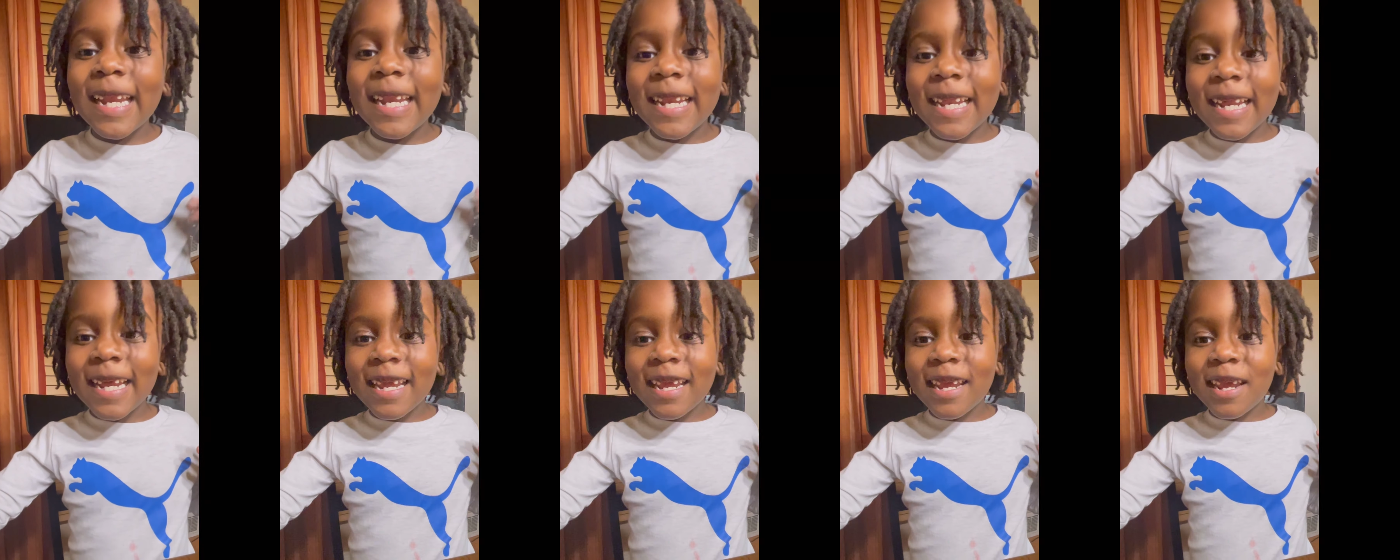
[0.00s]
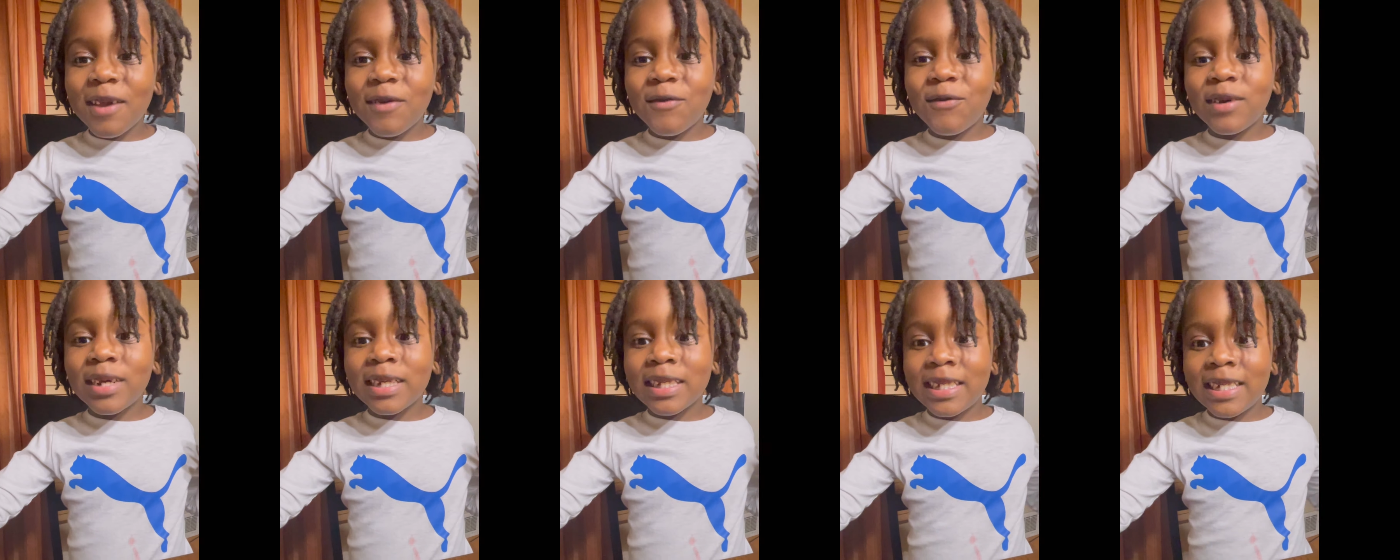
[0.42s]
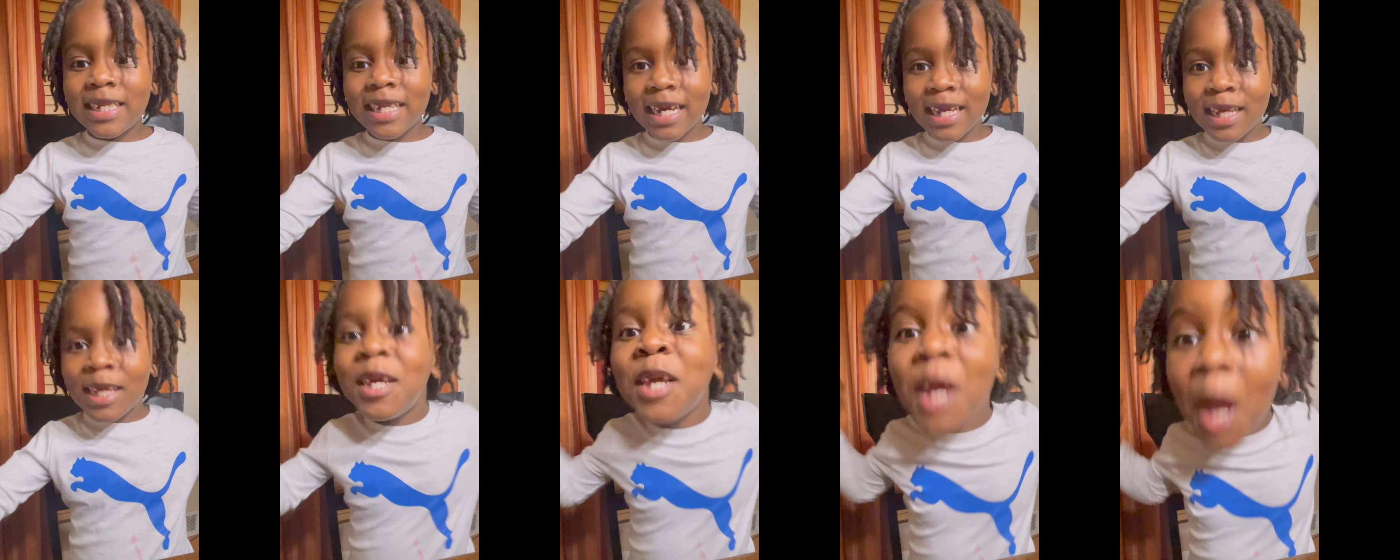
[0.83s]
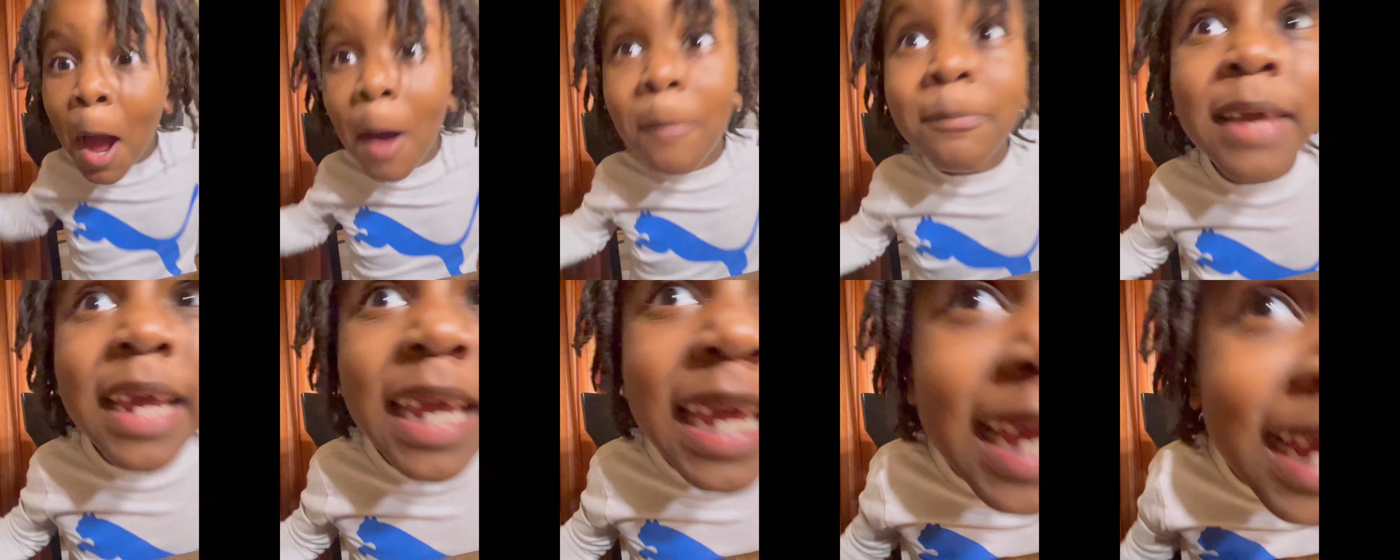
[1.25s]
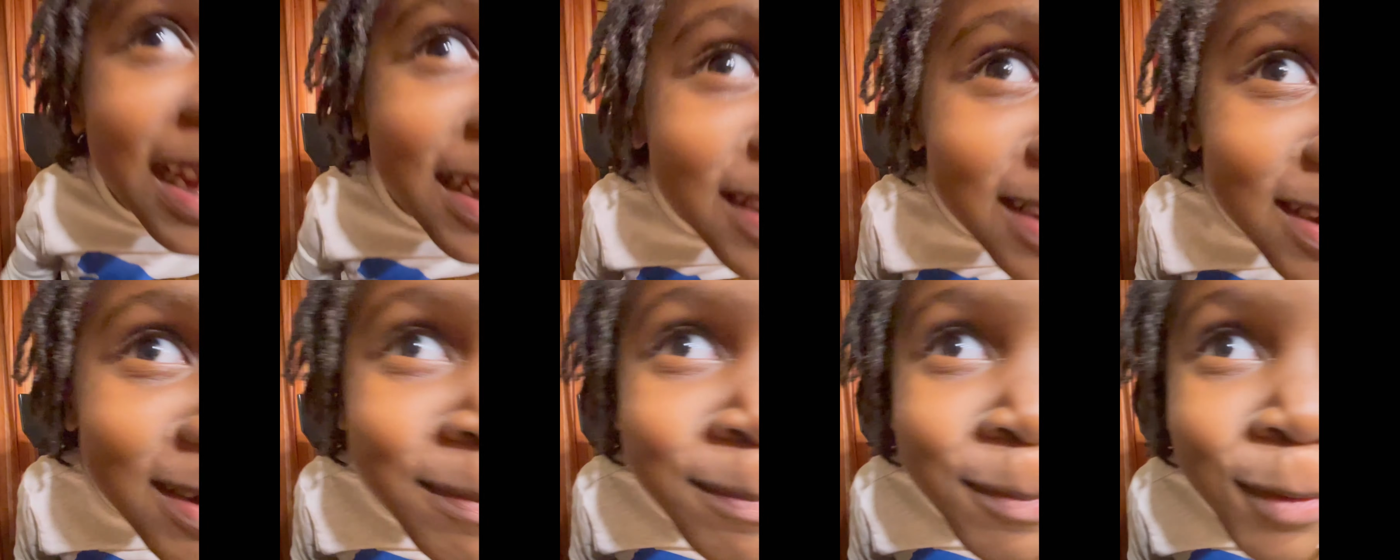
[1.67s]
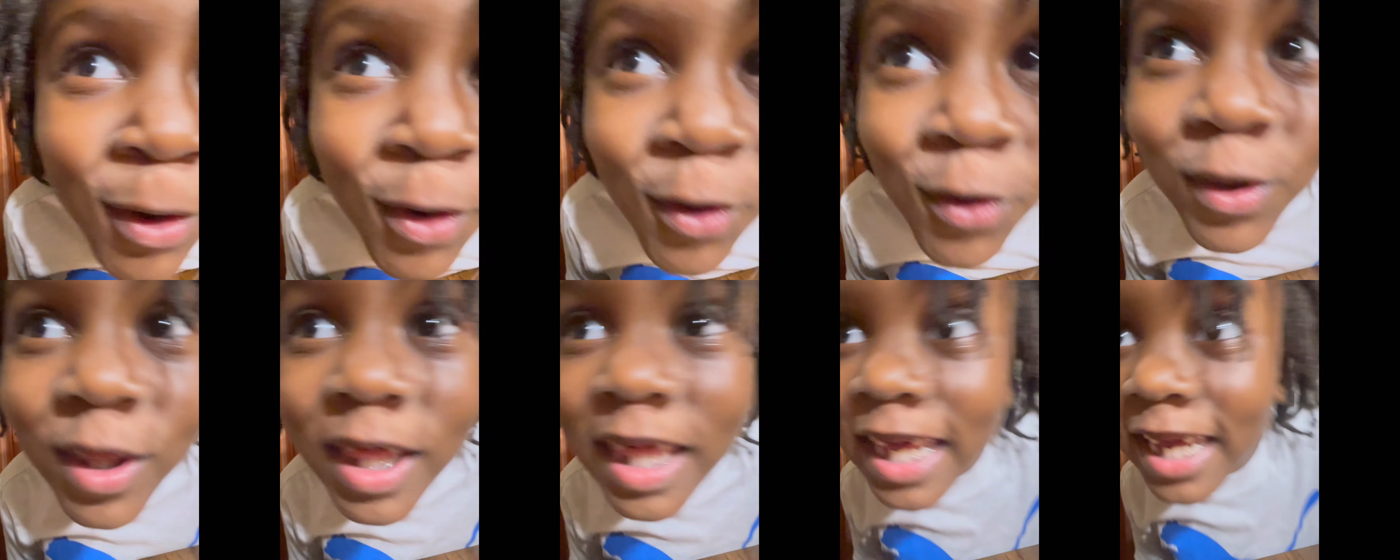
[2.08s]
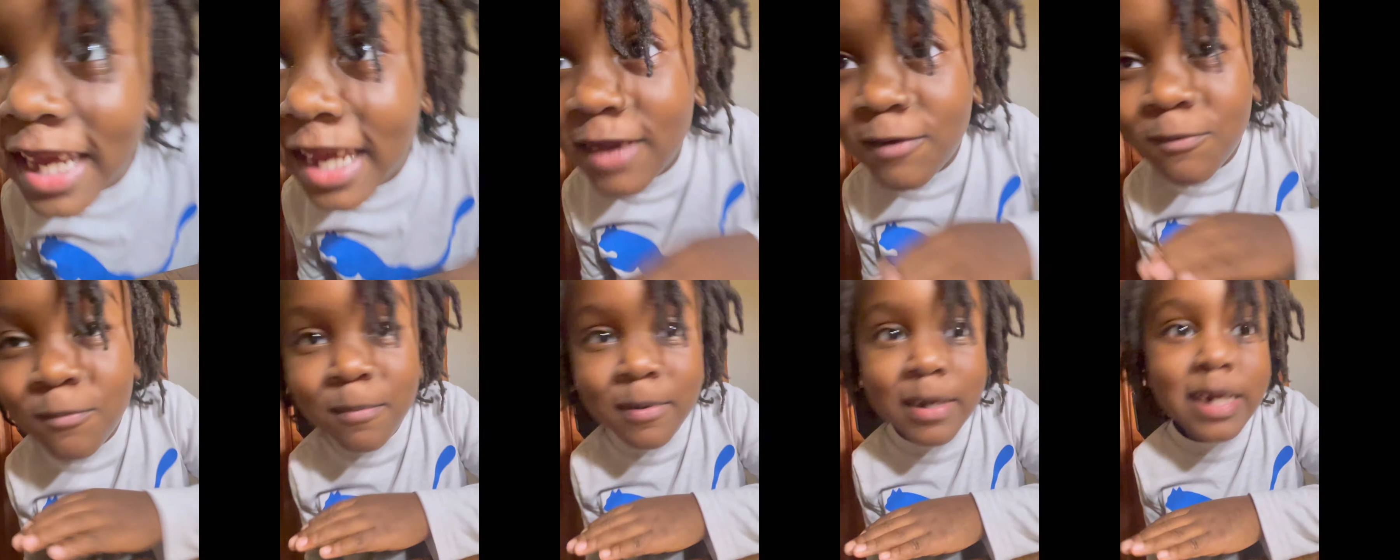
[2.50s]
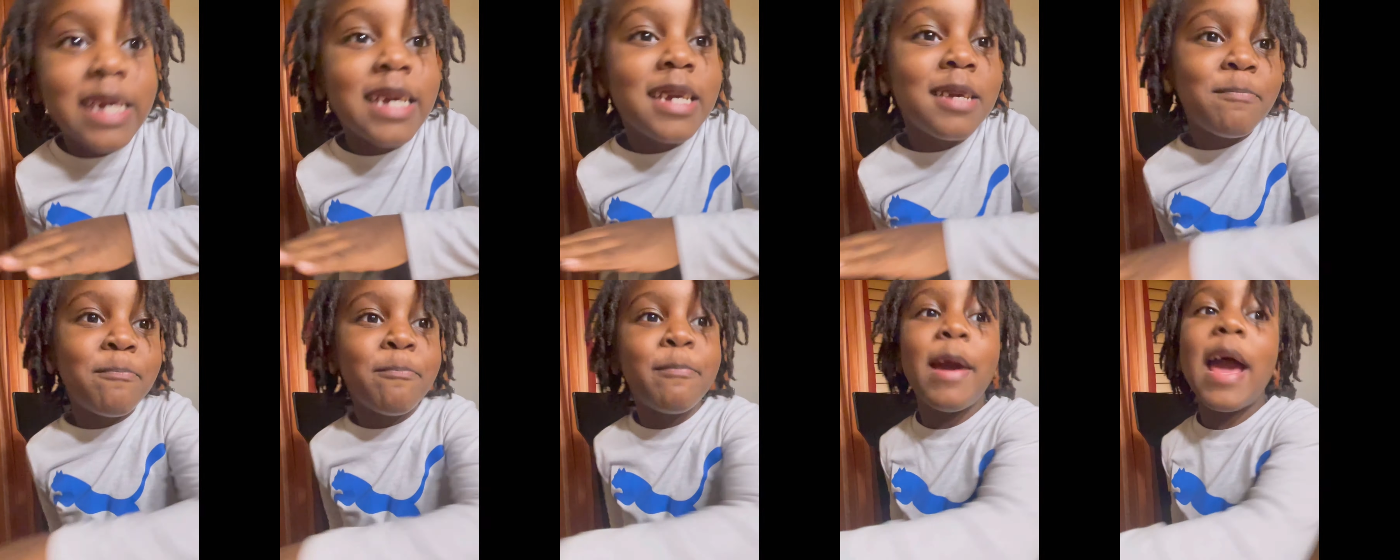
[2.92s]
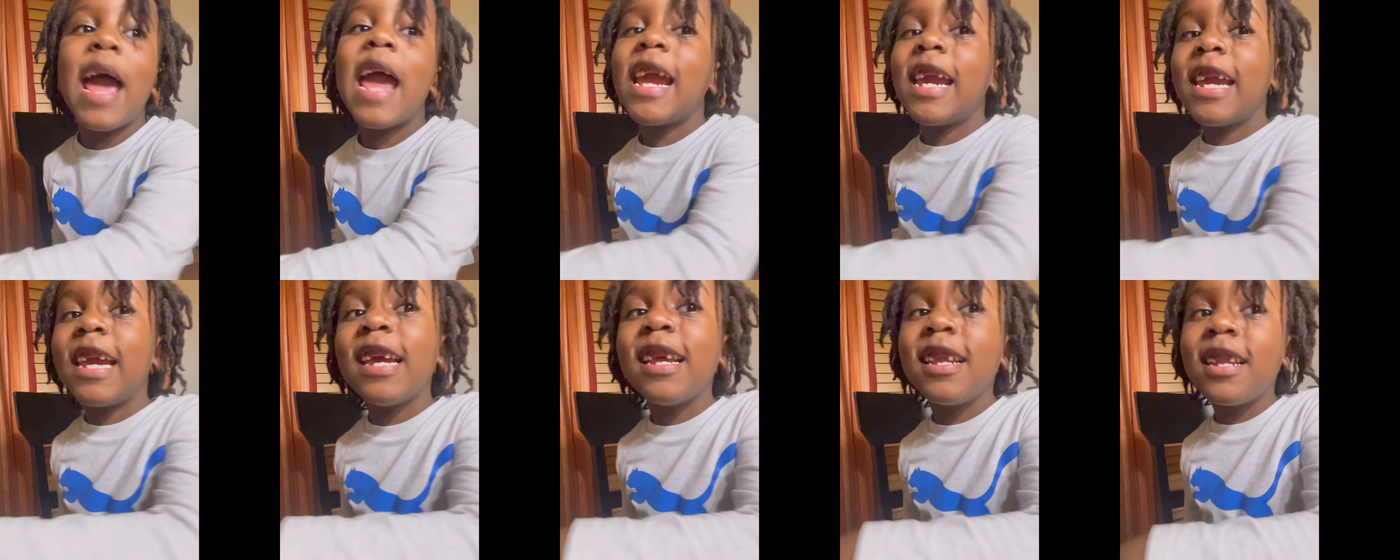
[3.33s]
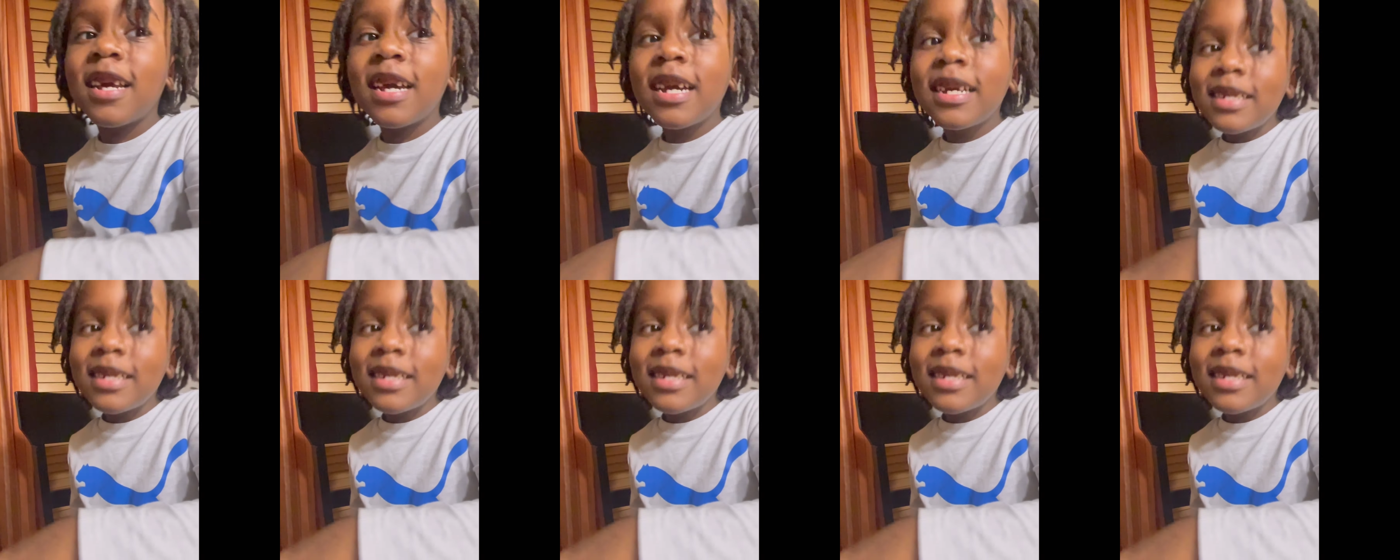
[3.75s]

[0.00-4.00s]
think it was the yummiest smoothie we made